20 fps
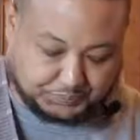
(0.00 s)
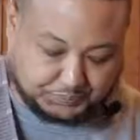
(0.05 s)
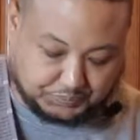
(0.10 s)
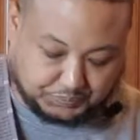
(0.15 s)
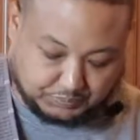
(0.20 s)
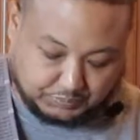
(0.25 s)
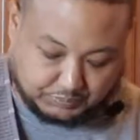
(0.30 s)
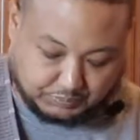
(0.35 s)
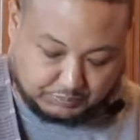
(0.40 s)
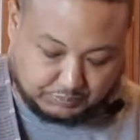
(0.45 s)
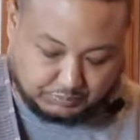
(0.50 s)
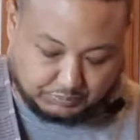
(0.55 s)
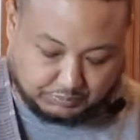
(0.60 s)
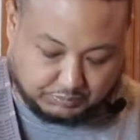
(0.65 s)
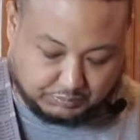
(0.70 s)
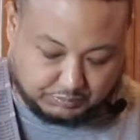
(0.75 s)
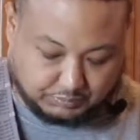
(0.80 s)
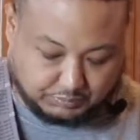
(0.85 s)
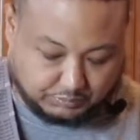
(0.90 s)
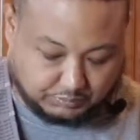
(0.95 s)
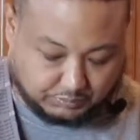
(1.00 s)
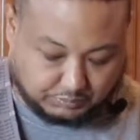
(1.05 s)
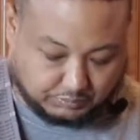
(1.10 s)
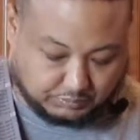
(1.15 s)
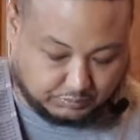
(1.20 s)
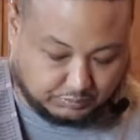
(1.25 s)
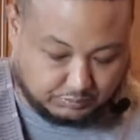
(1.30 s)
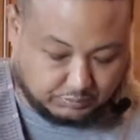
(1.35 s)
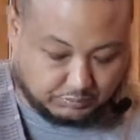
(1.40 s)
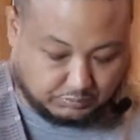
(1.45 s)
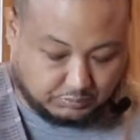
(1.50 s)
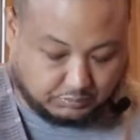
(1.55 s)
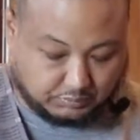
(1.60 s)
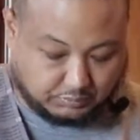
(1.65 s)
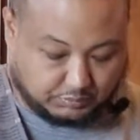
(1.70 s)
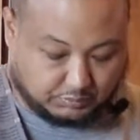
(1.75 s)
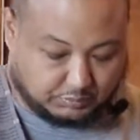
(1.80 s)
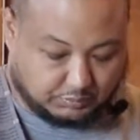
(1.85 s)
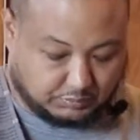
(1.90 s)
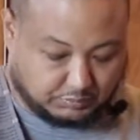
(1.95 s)

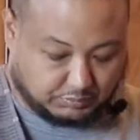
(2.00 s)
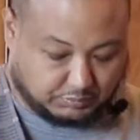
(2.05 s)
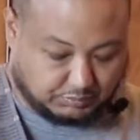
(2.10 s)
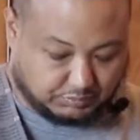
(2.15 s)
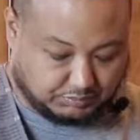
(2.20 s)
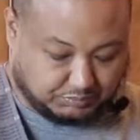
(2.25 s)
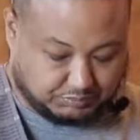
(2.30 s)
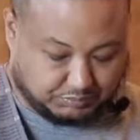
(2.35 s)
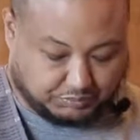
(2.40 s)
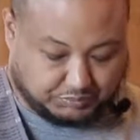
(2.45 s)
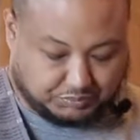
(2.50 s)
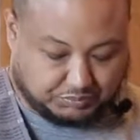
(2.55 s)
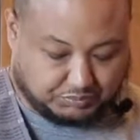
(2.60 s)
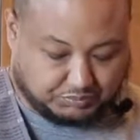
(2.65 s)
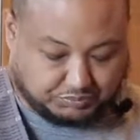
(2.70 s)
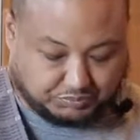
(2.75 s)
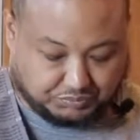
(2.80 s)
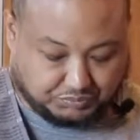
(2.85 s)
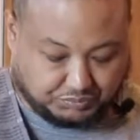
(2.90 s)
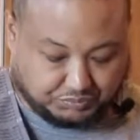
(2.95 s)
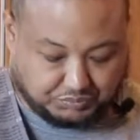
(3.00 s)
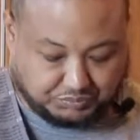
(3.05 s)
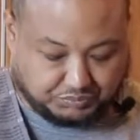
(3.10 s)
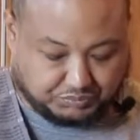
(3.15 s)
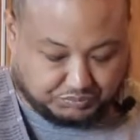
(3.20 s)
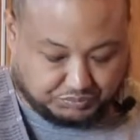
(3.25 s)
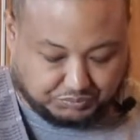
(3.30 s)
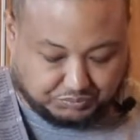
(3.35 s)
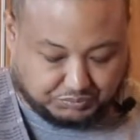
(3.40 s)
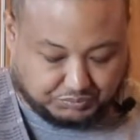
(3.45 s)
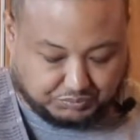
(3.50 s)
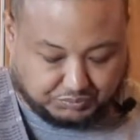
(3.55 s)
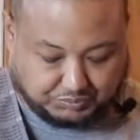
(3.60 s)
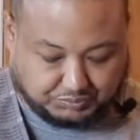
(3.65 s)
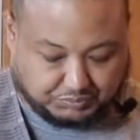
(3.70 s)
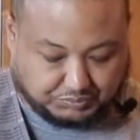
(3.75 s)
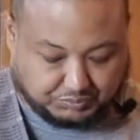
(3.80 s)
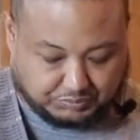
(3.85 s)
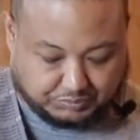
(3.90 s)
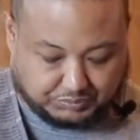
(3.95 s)

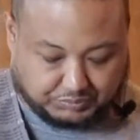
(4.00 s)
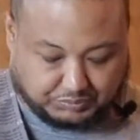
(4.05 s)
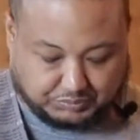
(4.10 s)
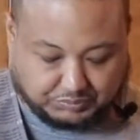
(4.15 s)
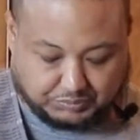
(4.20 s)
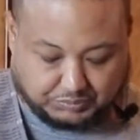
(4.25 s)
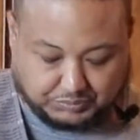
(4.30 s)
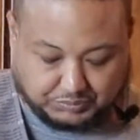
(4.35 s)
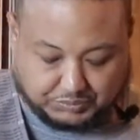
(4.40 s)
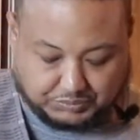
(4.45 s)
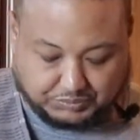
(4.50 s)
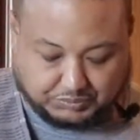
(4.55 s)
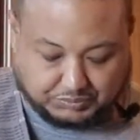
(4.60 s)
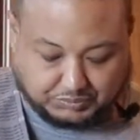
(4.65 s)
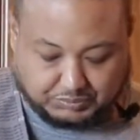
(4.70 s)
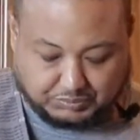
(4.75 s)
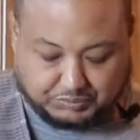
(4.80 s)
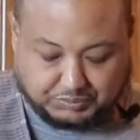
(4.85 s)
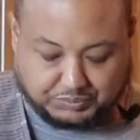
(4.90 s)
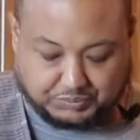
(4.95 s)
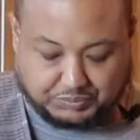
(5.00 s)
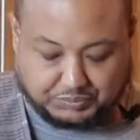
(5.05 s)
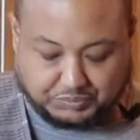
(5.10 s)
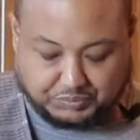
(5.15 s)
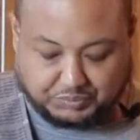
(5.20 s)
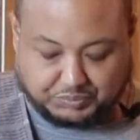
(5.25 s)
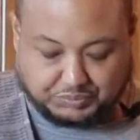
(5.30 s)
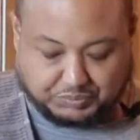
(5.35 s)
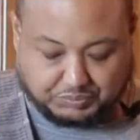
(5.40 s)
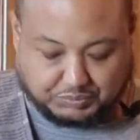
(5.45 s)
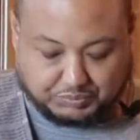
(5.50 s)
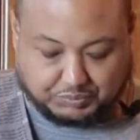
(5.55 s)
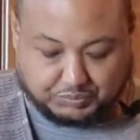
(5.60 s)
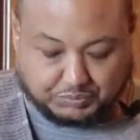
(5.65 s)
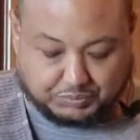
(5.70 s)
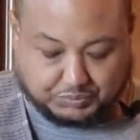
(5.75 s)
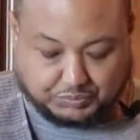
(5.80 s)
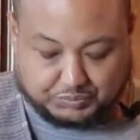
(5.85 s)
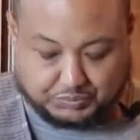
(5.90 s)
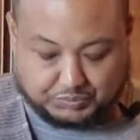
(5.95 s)

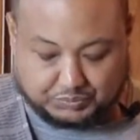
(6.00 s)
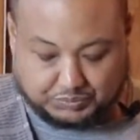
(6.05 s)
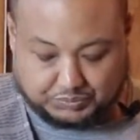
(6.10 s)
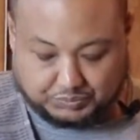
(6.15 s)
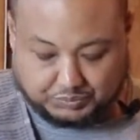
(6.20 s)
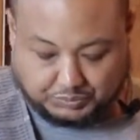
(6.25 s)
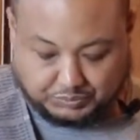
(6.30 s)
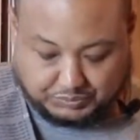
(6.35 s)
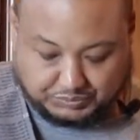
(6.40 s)
This person isn't speaking.